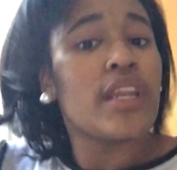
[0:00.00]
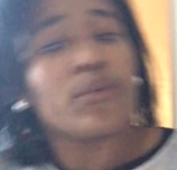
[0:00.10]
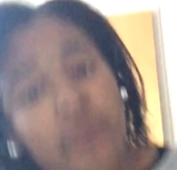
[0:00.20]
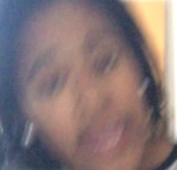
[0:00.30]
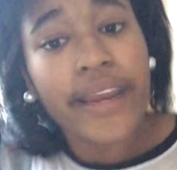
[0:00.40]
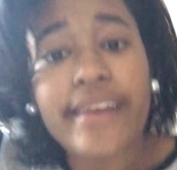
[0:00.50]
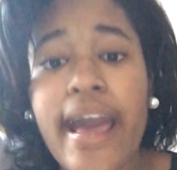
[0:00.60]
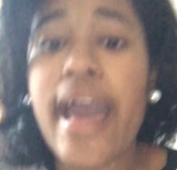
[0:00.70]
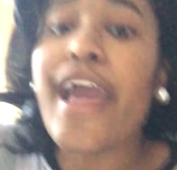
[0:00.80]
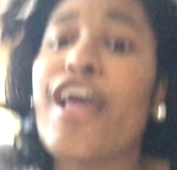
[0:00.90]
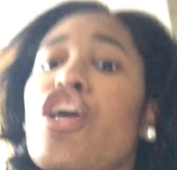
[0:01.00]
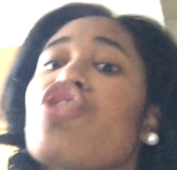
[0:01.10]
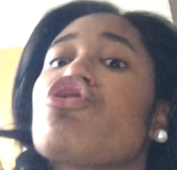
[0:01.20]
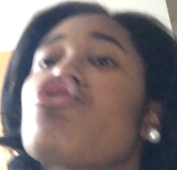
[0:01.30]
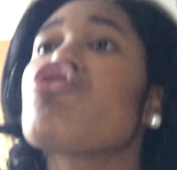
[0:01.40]
and whatnot.
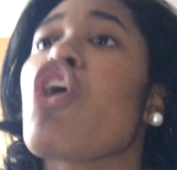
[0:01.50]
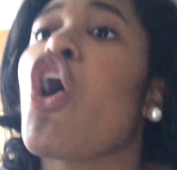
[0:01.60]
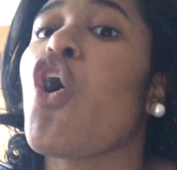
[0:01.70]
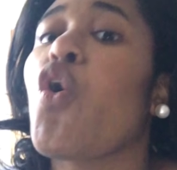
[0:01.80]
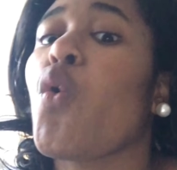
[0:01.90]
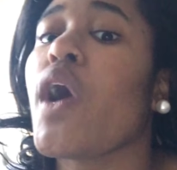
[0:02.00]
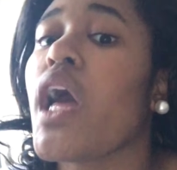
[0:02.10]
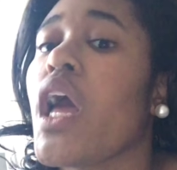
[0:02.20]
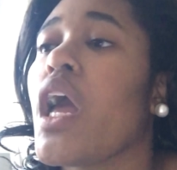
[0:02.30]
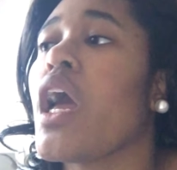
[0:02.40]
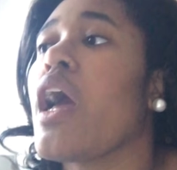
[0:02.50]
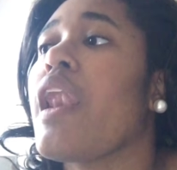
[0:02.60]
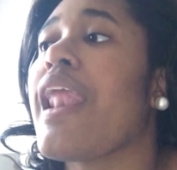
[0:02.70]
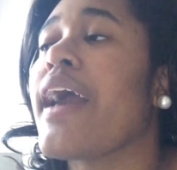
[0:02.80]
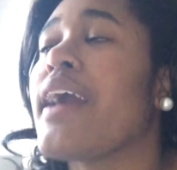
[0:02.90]
So,
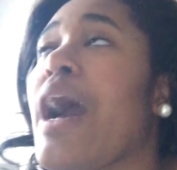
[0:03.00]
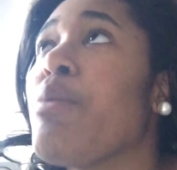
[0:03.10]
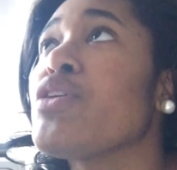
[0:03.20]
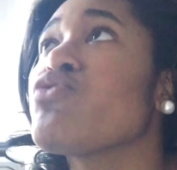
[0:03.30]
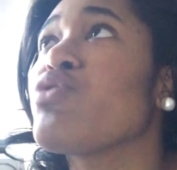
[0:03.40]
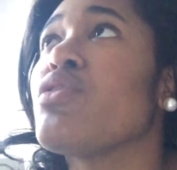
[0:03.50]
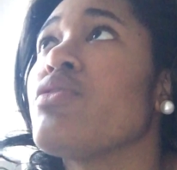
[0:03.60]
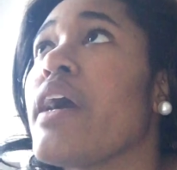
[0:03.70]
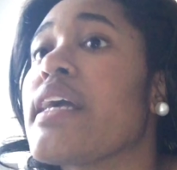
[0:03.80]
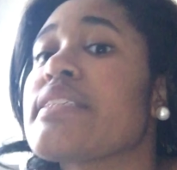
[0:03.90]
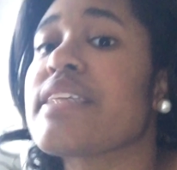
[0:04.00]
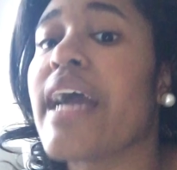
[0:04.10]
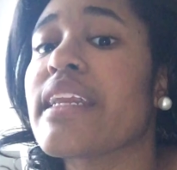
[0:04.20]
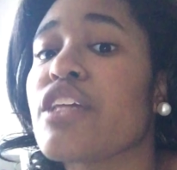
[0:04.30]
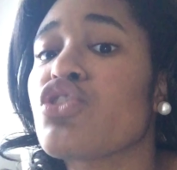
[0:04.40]
I was real
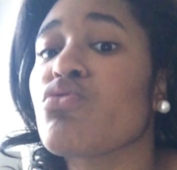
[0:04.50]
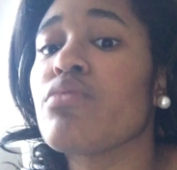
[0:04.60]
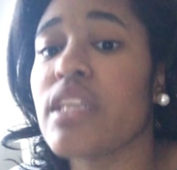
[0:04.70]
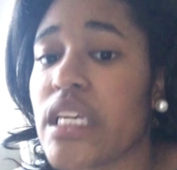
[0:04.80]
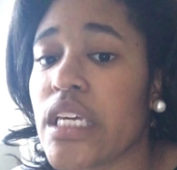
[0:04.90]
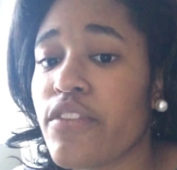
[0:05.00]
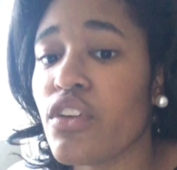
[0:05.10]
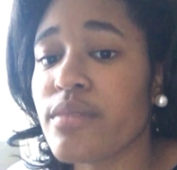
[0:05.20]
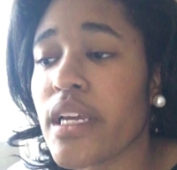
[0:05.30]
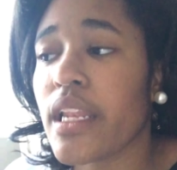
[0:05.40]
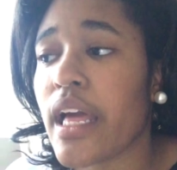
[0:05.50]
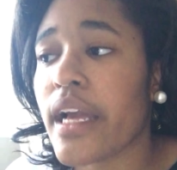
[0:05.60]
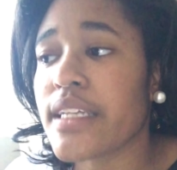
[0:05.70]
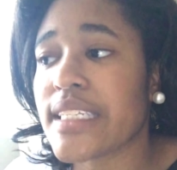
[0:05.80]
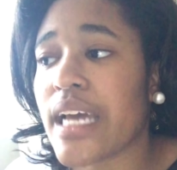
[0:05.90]
excited to leave, you know what I'm
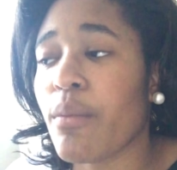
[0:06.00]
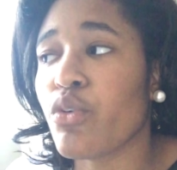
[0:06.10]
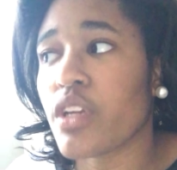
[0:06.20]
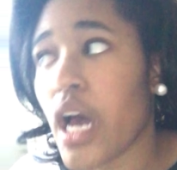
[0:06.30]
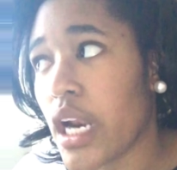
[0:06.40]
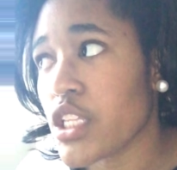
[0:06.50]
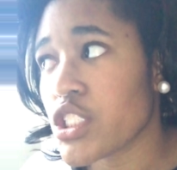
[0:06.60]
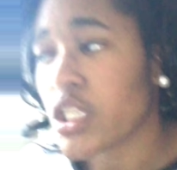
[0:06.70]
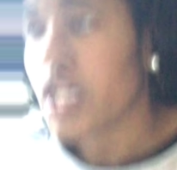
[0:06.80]
saying? Because, I'm going to college.